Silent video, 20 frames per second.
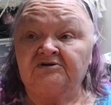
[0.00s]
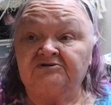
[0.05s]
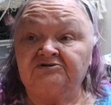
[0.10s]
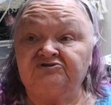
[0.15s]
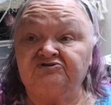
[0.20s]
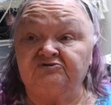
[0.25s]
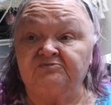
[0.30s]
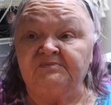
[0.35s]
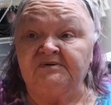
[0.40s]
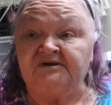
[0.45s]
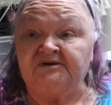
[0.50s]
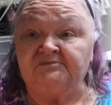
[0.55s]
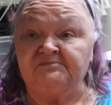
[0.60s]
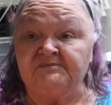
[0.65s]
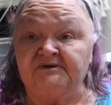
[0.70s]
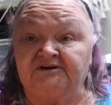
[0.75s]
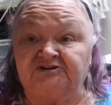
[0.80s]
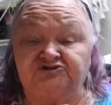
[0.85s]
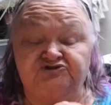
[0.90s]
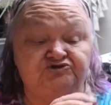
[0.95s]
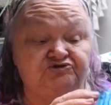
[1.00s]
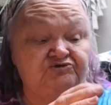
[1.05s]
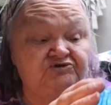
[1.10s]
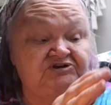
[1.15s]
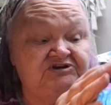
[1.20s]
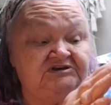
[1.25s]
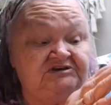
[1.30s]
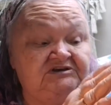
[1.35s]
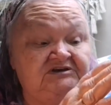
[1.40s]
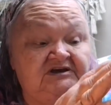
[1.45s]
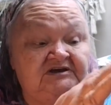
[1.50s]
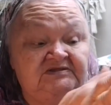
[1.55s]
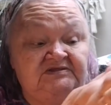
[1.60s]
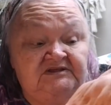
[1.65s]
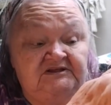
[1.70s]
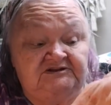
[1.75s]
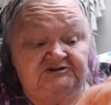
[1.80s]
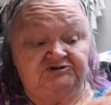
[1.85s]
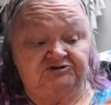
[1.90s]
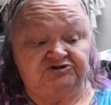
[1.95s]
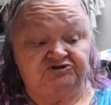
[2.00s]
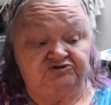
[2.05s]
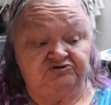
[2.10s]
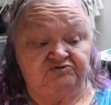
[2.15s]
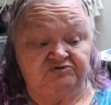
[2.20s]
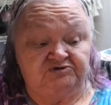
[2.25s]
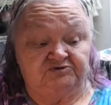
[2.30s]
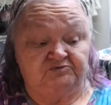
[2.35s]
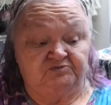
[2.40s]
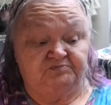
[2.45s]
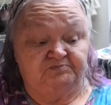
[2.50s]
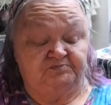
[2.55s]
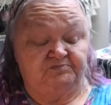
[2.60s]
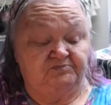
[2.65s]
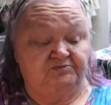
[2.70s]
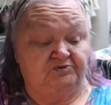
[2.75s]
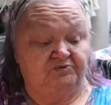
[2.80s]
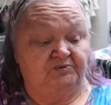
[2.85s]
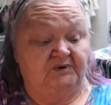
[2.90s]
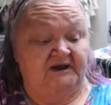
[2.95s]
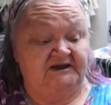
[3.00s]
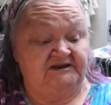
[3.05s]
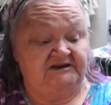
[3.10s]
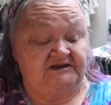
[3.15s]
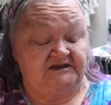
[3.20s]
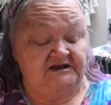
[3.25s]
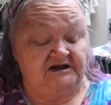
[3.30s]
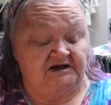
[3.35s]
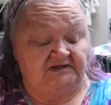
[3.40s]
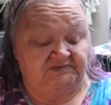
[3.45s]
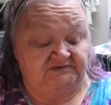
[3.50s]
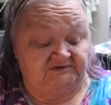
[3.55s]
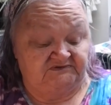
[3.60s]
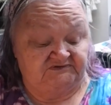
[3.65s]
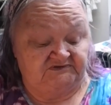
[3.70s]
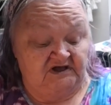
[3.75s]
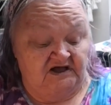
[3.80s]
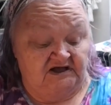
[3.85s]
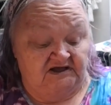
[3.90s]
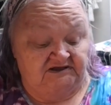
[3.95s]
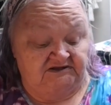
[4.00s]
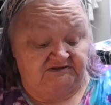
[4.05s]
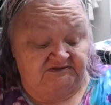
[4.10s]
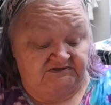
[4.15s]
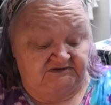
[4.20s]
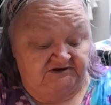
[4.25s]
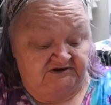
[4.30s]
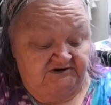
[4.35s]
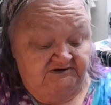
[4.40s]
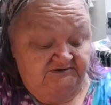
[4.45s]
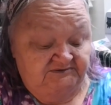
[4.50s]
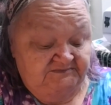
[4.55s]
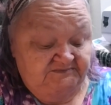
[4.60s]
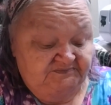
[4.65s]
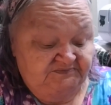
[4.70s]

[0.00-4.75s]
to make my tree, and then do the writing on the side there.